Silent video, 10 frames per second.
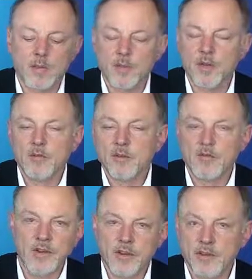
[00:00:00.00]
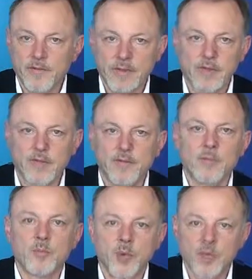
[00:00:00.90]
company was very effective
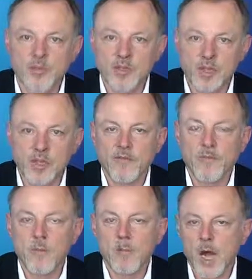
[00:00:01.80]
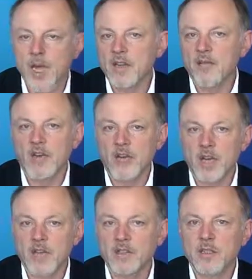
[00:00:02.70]
in producing a wide
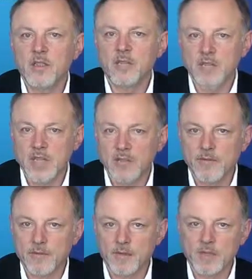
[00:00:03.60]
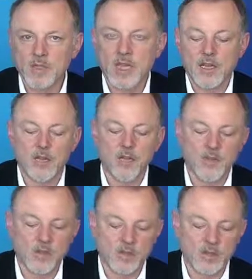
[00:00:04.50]
variety of telephones at low
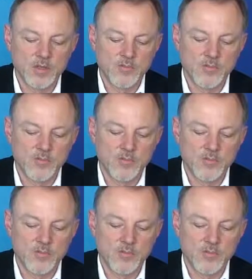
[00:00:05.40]
cost.